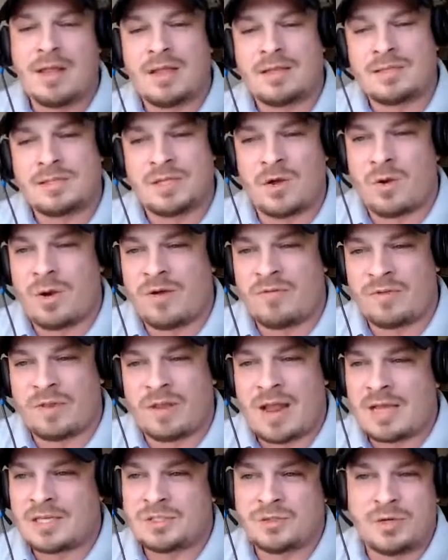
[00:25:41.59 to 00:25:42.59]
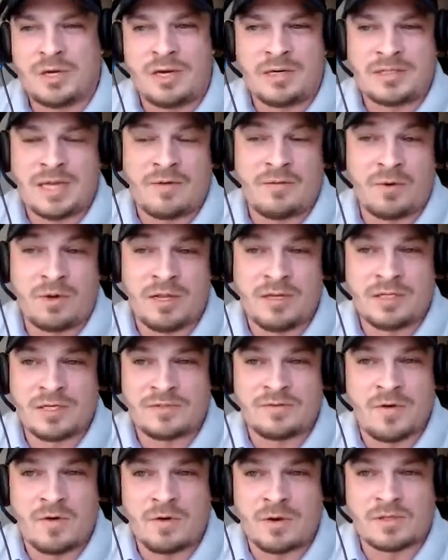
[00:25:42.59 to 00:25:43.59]
So for the last 3 years, I've really
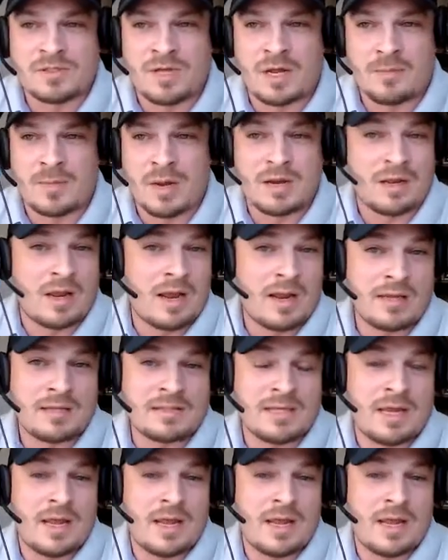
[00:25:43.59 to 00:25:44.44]
just focused on my clients